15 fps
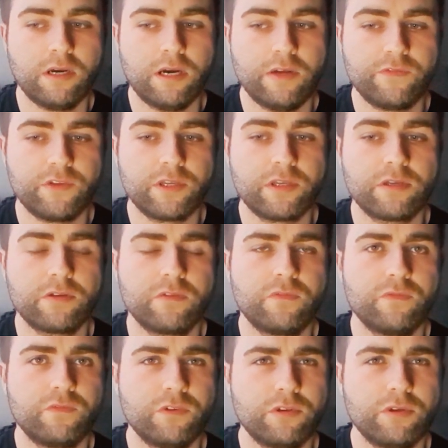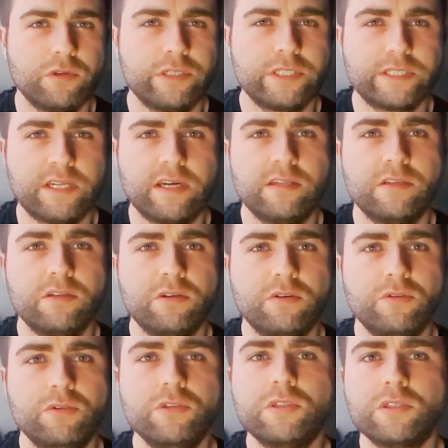I think for standard I
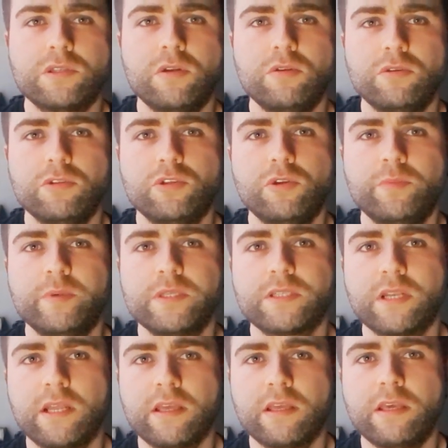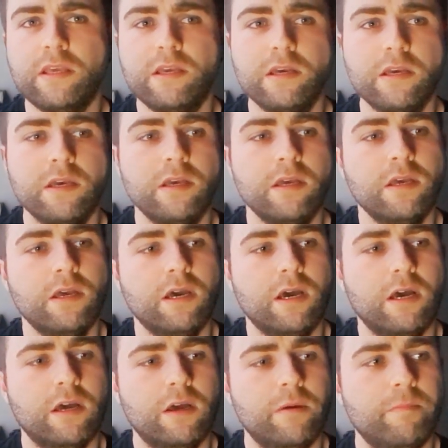use sl Super Slinky,
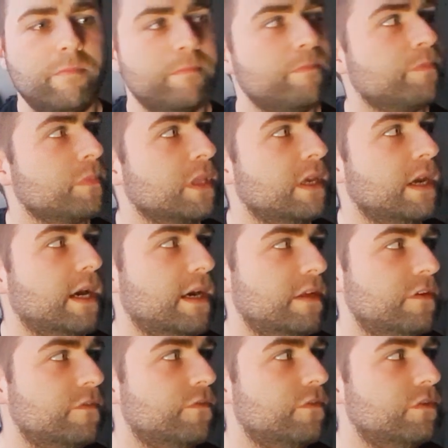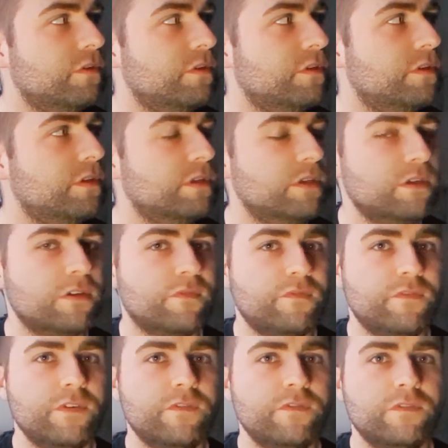um, and for the
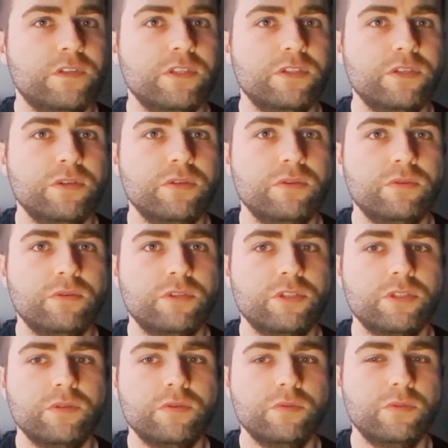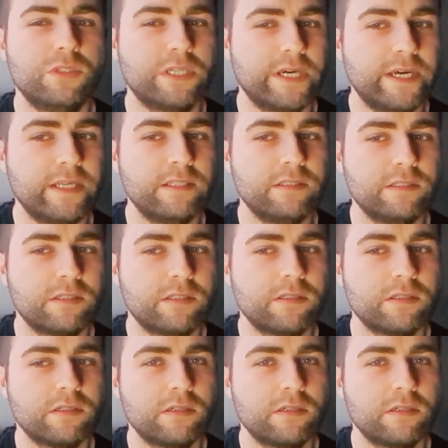52s to 10s,